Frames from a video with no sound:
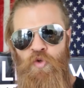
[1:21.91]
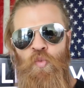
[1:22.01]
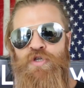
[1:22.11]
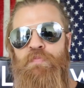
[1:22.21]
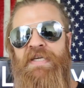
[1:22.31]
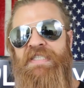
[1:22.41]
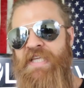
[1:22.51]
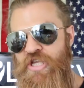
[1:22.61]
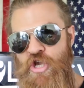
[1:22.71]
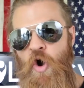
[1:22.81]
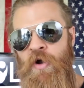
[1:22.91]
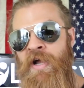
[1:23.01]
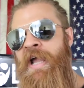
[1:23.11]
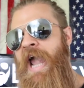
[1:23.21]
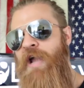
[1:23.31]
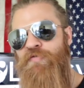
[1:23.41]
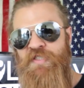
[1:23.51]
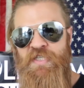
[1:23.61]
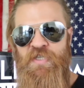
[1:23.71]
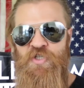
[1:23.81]
which mixes in yoga and
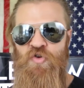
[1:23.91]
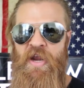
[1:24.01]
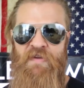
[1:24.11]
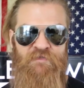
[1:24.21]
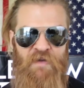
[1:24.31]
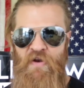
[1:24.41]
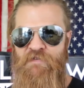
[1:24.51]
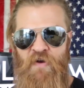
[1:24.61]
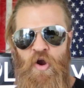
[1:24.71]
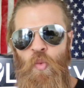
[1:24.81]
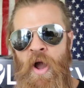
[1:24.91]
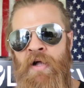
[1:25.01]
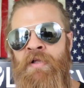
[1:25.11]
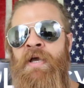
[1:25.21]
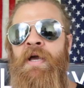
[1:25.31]
resistance training very, very well.